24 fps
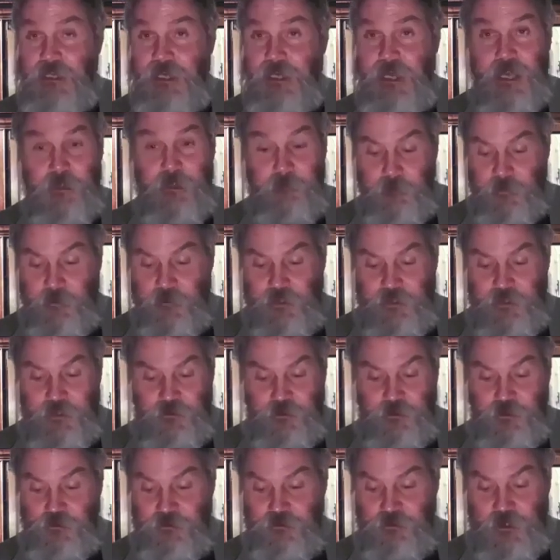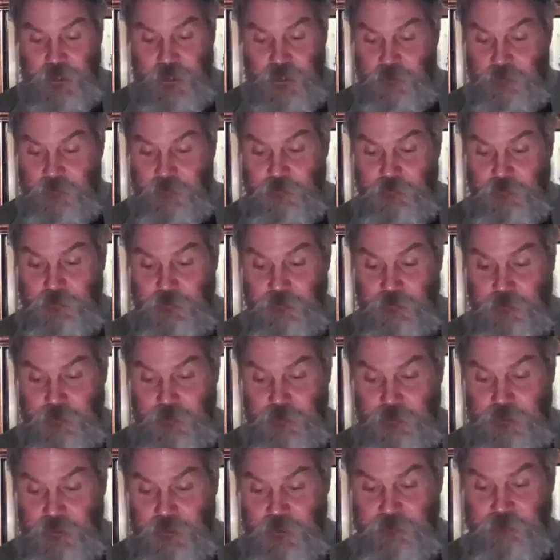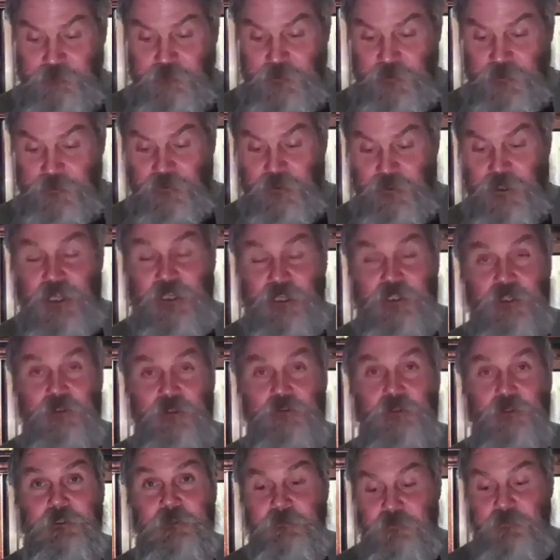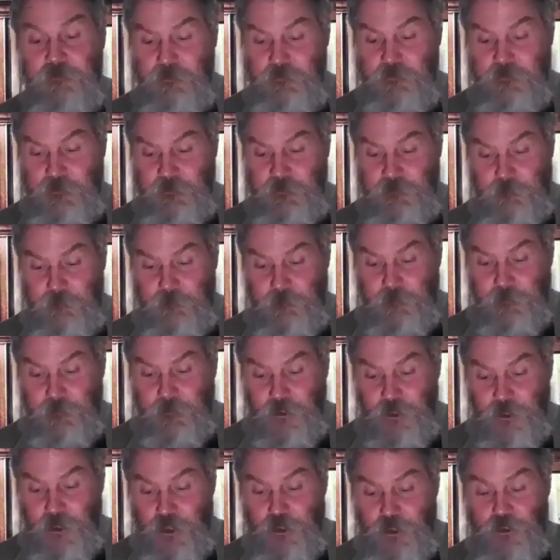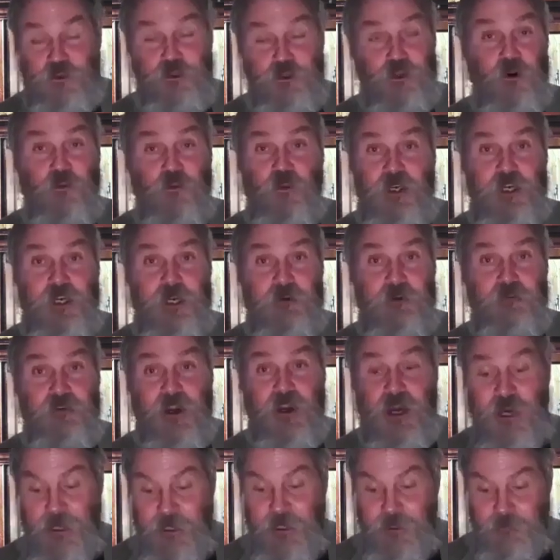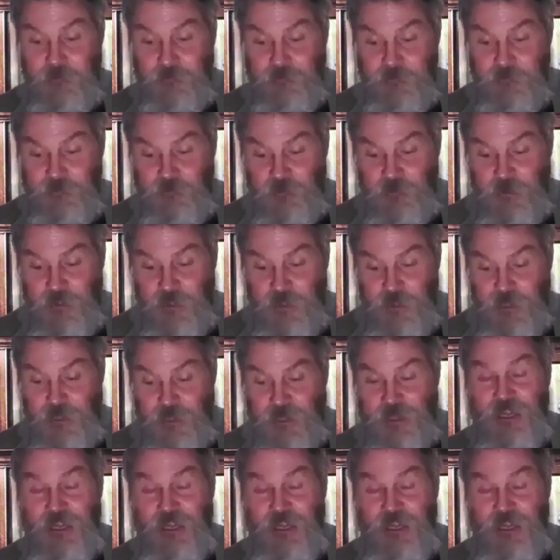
You cannot put it together if you are not going through it. No one ever has.